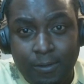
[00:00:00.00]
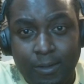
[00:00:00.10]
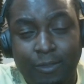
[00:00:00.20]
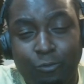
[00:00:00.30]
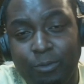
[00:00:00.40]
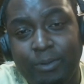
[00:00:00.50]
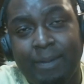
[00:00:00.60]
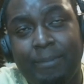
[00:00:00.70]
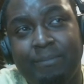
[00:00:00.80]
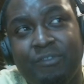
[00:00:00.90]
In the reread, I
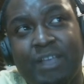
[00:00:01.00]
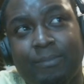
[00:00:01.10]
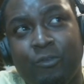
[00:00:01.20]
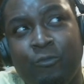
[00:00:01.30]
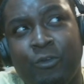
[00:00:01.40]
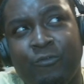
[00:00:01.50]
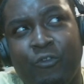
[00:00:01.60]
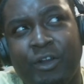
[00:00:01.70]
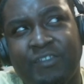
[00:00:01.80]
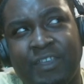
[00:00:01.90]
believe in chapter
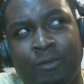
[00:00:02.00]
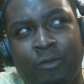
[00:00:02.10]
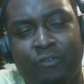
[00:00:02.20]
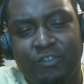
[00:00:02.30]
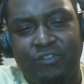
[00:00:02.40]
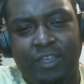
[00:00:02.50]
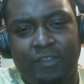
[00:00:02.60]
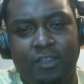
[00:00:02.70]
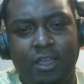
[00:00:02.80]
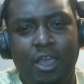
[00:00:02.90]
147,
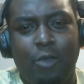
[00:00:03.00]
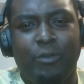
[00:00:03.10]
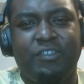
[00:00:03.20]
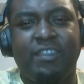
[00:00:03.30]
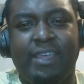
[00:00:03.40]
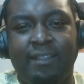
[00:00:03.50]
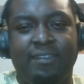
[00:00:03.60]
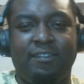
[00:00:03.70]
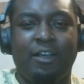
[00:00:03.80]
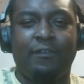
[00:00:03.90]
146, we see the
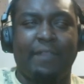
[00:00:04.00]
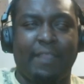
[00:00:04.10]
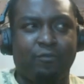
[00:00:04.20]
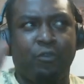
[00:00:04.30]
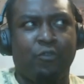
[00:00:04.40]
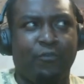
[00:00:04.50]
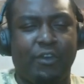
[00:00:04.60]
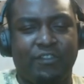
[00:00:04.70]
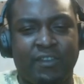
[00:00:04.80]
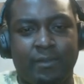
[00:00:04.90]
instance of, it was
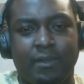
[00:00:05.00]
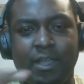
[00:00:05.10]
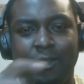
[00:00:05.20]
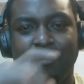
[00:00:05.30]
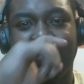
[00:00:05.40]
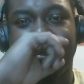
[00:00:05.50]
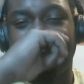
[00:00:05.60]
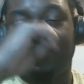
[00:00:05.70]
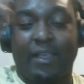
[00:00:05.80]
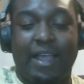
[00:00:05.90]
147, we see the
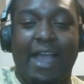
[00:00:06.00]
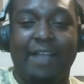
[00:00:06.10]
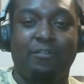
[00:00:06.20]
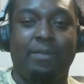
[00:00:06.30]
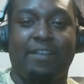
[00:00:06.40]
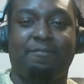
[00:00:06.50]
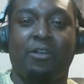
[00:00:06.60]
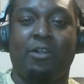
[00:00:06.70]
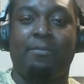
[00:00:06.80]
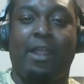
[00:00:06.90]
instance of the Kaiju Black
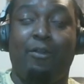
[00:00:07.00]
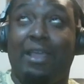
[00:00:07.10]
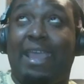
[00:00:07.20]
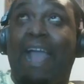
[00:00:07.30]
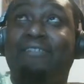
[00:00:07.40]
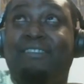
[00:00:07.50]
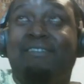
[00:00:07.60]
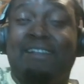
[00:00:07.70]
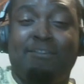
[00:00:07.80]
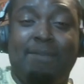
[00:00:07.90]
Sperm not only catching
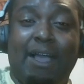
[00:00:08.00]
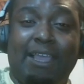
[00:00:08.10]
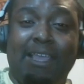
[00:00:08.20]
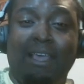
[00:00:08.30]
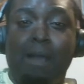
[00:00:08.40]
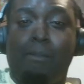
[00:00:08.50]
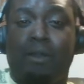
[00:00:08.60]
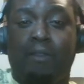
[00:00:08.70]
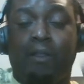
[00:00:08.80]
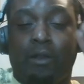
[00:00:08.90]
Tatsumaki, but
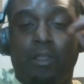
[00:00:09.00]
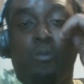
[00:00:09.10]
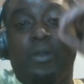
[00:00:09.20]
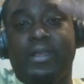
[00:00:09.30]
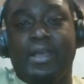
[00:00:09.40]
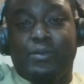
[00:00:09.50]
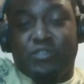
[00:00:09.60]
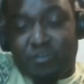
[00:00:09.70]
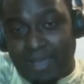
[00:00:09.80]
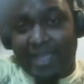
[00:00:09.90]
then another one
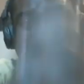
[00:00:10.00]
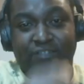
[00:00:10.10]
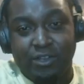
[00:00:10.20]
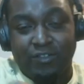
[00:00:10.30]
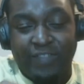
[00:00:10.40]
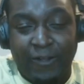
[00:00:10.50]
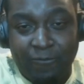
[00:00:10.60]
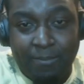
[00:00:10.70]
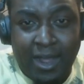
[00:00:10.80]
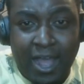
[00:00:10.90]
smacking Genos down
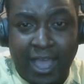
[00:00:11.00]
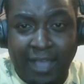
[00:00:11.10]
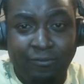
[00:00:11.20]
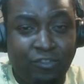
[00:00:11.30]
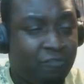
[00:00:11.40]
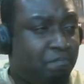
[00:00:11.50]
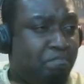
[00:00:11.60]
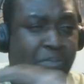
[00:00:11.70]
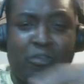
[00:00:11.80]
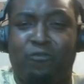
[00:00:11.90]
from behind. Just
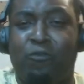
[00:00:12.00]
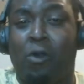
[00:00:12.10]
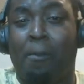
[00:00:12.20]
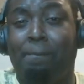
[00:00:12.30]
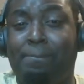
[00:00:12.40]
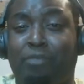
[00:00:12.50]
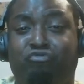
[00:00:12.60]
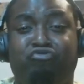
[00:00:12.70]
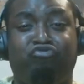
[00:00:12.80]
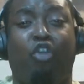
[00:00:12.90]
big form, big
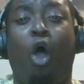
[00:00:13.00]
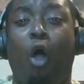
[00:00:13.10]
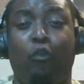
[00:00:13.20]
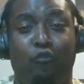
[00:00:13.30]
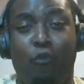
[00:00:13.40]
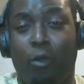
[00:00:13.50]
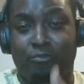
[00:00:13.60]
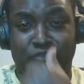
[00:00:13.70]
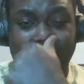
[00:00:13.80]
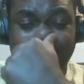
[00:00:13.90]
strong
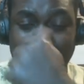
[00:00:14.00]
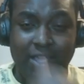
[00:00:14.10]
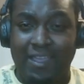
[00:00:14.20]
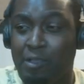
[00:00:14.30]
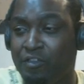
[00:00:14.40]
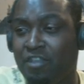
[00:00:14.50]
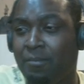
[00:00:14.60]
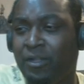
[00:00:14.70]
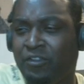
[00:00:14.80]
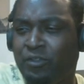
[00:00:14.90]
forms, right? And then you see a
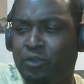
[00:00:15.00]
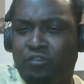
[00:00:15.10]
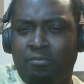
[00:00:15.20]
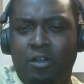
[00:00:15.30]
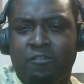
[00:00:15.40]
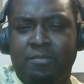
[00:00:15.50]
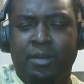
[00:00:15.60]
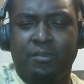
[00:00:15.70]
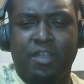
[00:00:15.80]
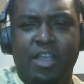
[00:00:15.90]
bunch of little small
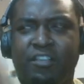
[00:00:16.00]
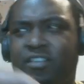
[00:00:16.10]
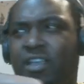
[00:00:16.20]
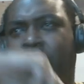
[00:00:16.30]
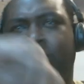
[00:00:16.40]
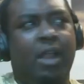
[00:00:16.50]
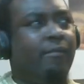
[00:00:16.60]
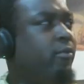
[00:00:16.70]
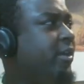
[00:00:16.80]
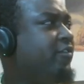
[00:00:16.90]
sperms scattered around
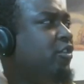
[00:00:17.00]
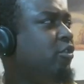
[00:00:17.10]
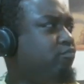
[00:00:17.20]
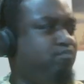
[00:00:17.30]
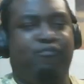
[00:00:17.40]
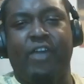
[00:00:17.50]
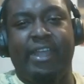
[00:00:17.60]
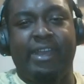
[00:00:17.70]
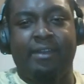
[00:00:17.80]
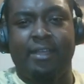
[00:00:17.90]
everywhere, still
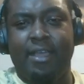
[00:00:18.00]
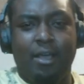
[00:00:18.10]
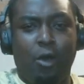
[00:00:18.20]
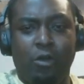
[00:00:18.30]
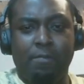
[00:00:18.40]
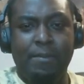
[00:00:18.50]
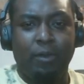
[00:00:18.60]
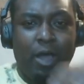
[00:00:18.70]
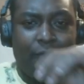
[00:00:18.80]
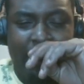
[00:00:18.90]
fighting and holding
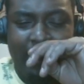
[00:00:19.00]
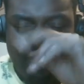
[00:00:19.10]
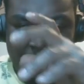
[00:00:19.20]
people off, right?